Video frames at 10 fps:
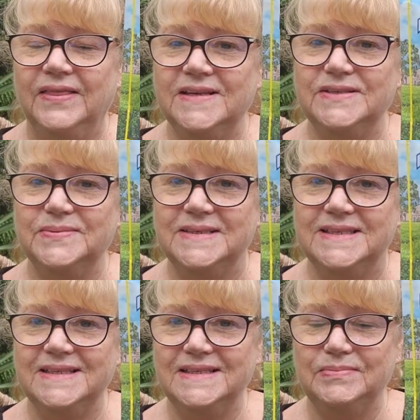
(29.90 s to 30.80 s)
This was
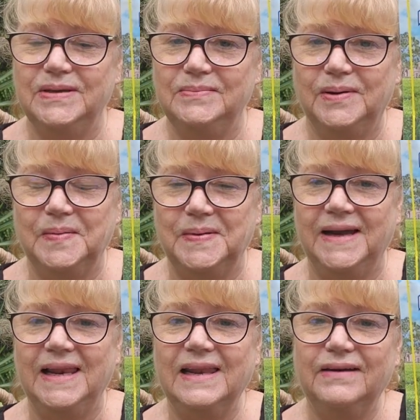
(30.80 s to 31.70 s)
sent to me by
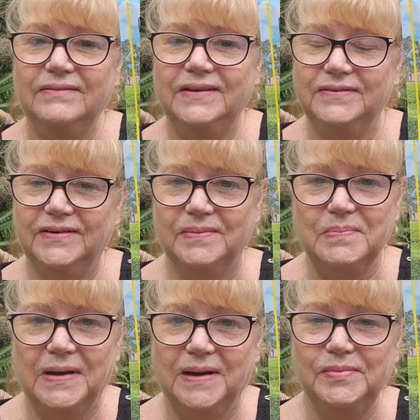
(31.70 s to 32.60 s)
my lovely
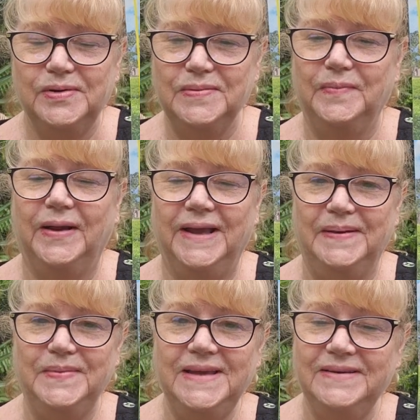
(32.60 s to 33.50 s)
friend Barbara in
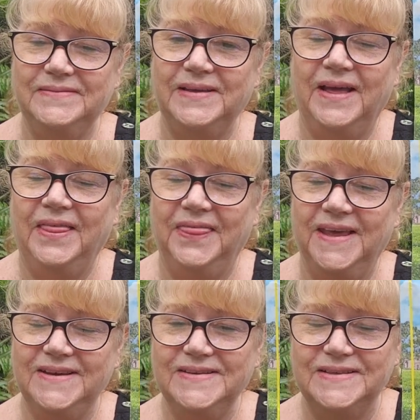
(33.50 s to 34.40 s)
Miami.
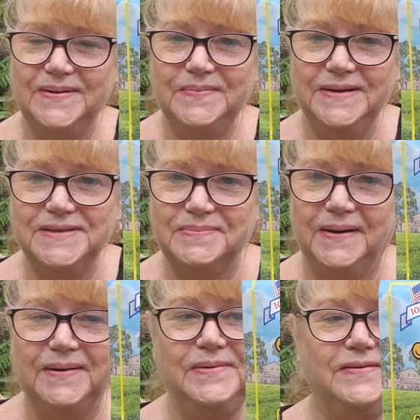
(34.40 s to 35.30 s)
Thank you so much,
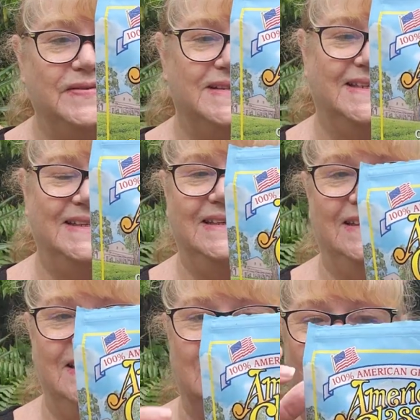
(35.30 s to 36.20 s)
Barbara, for
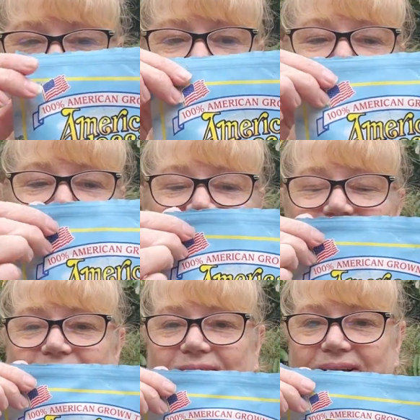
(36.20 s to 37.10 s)
sending this for me to
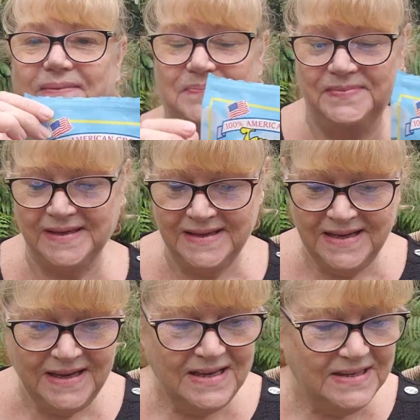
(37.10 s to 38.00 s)
try.
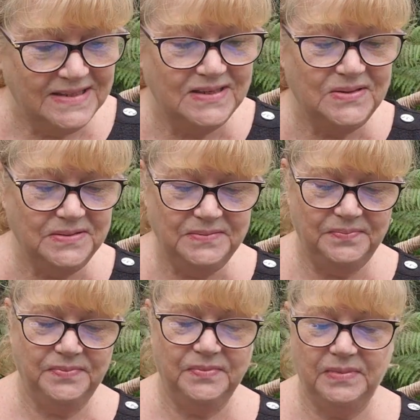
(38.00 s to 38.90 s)
So
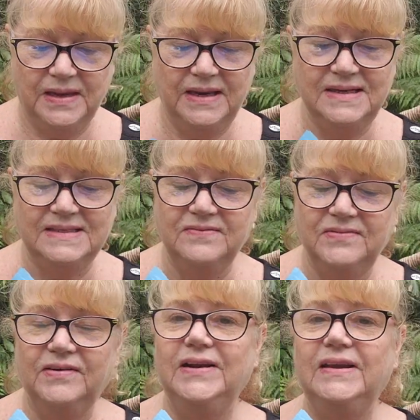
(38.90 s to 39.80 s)
it's a
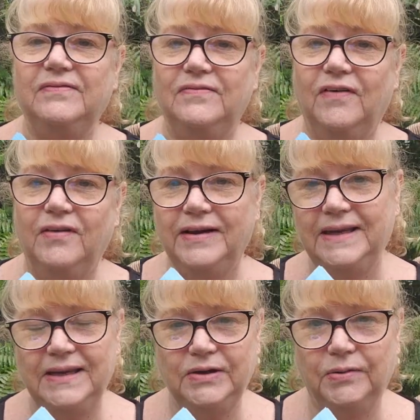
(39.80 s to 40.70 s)
very
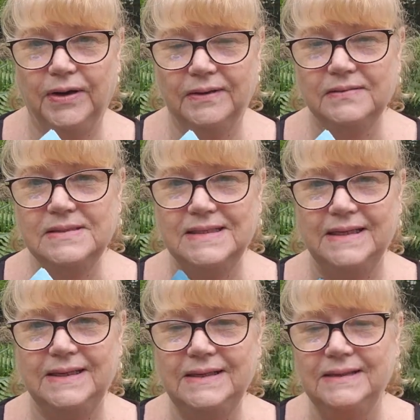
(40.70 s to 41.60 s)
finely ground
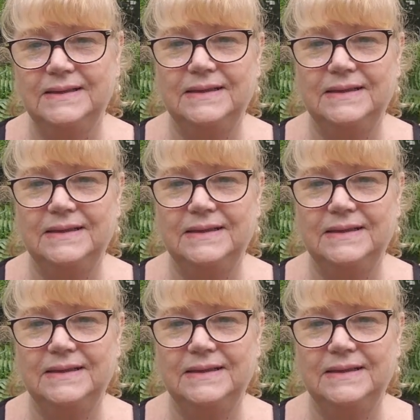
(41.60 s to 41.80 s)
tea.